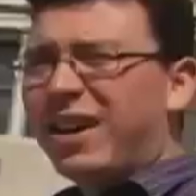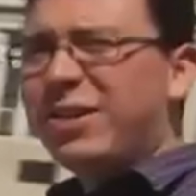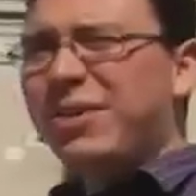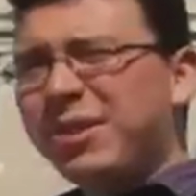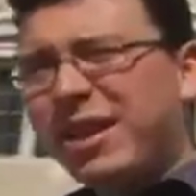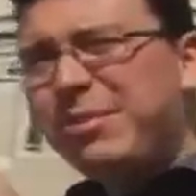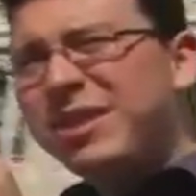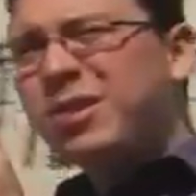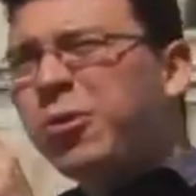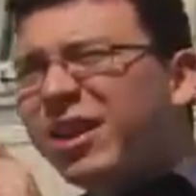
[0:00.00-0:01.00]
uh, you have to type
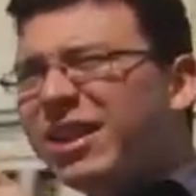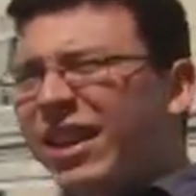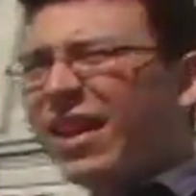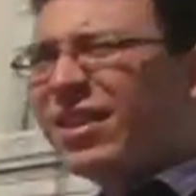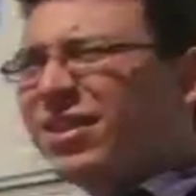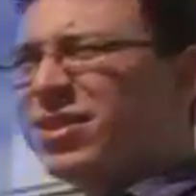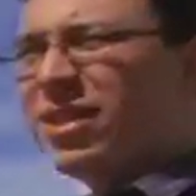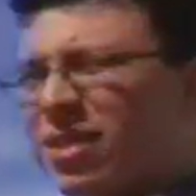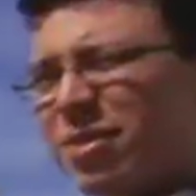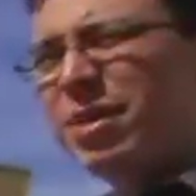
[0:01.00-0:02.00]
these squiggly characters
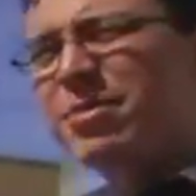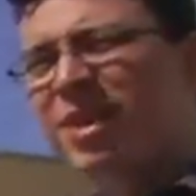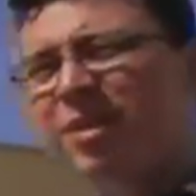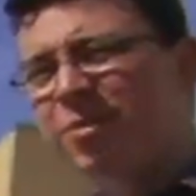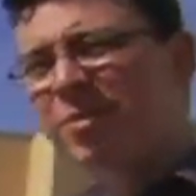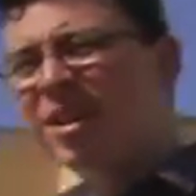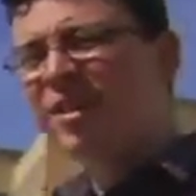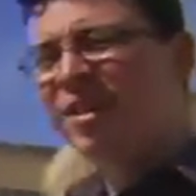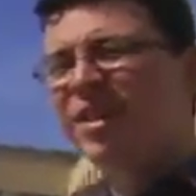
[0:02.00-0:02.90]
that are sometimes hard to read.